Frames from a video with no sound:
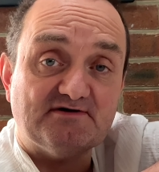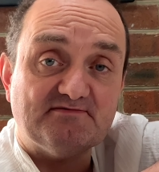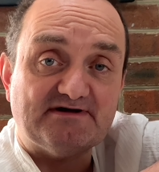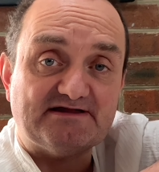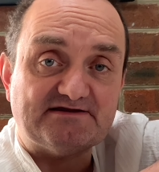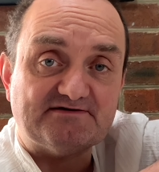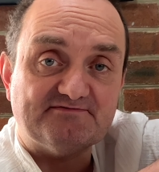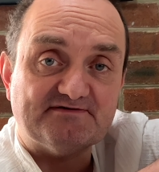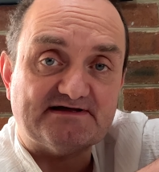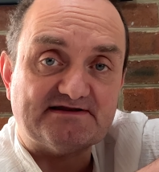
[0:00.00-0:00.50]

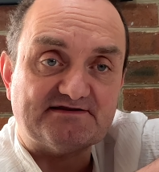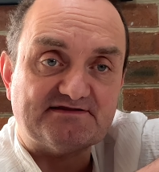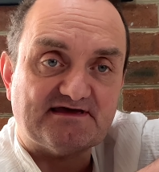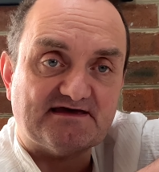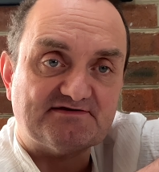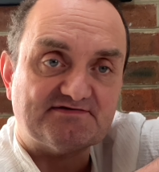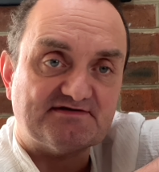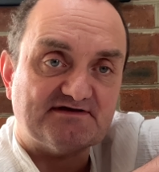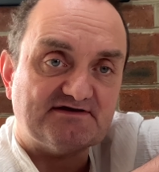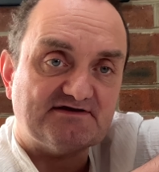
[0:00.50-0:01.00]
many
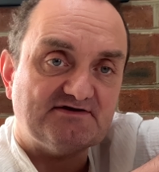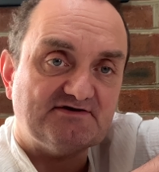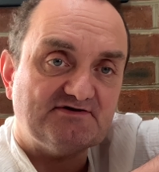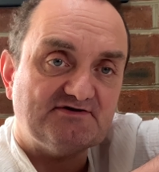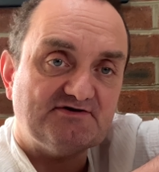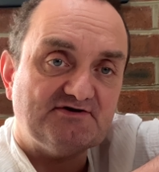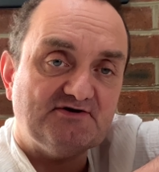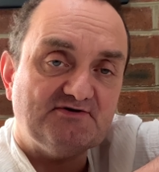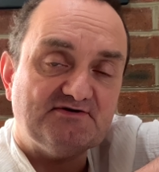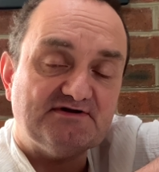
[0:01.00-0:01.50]
fantastic
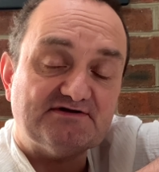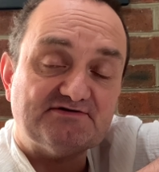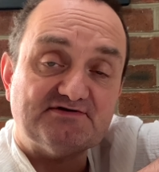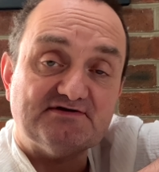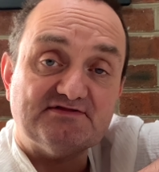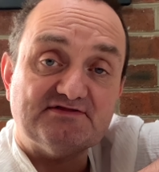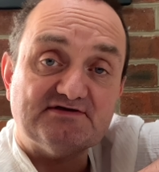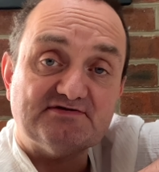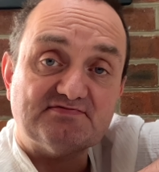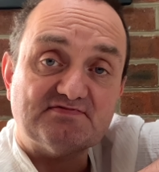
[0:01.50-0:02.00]
units
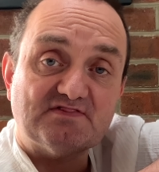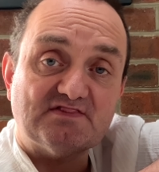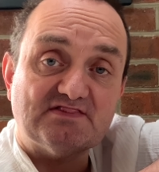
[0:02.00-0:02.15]
in it